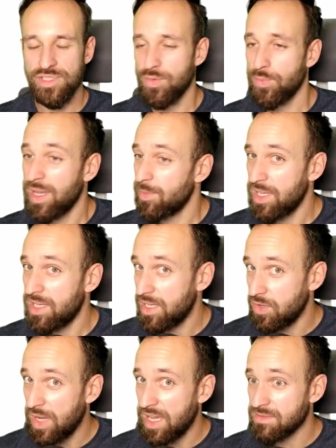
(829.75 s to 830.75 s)
So maybe
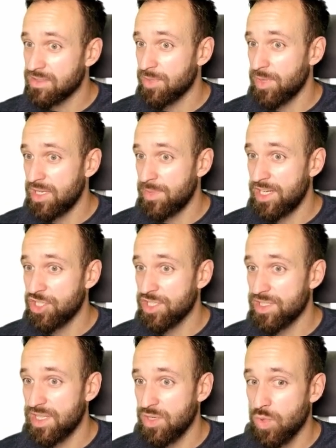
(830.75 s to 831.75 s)
you have some
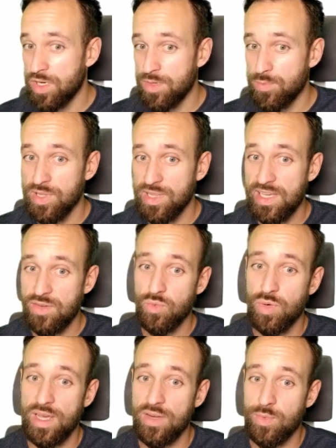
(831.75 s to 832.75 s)
animations that you wanna play
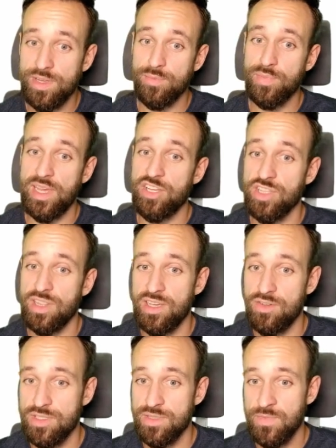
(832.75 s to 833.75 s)
right when your page
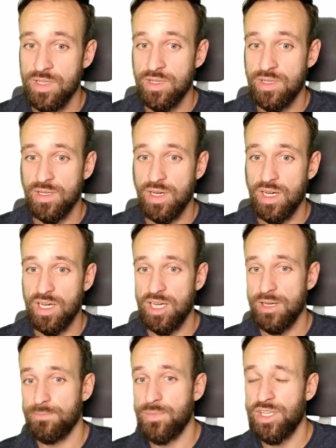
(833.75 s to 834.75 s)
loads,
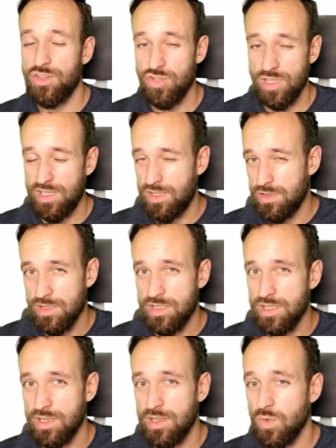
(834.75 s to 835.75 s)
but usually you
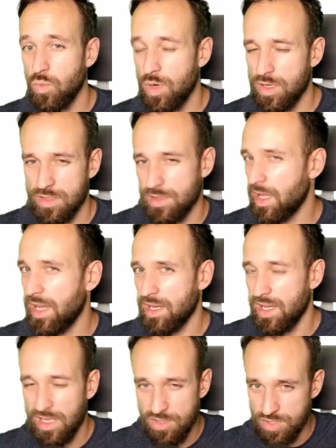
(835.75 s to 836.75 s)
still want
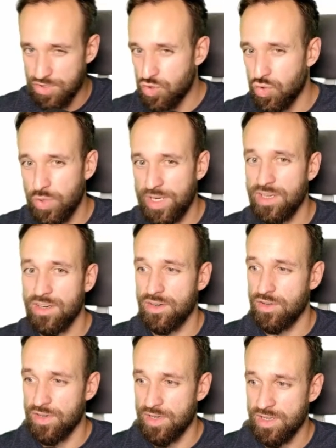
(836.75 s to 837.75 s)
like the trigger
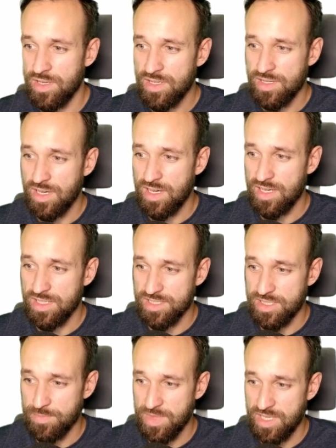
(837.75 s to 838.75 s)
or
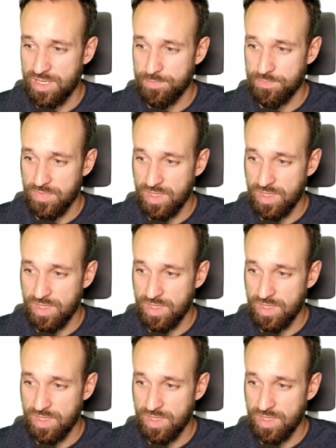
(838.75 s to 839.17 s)
something